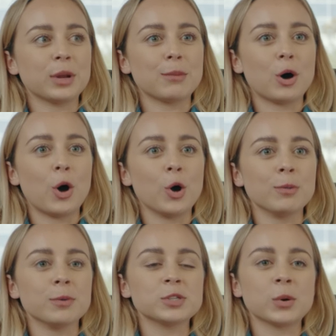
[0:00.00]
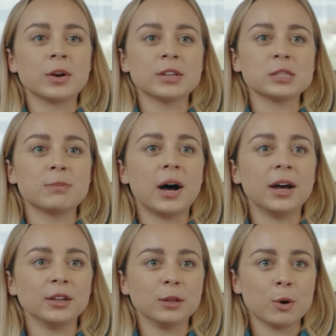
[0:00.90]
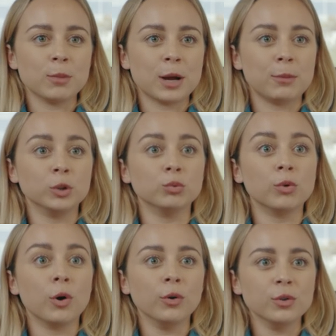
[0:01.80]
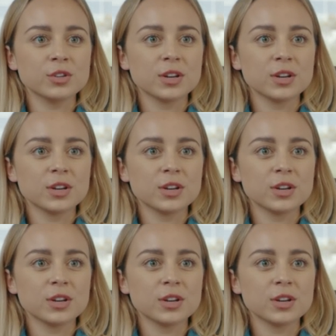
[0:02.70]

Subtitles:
when I'm at home, I'm so uninspired, and the moment I'm on the road,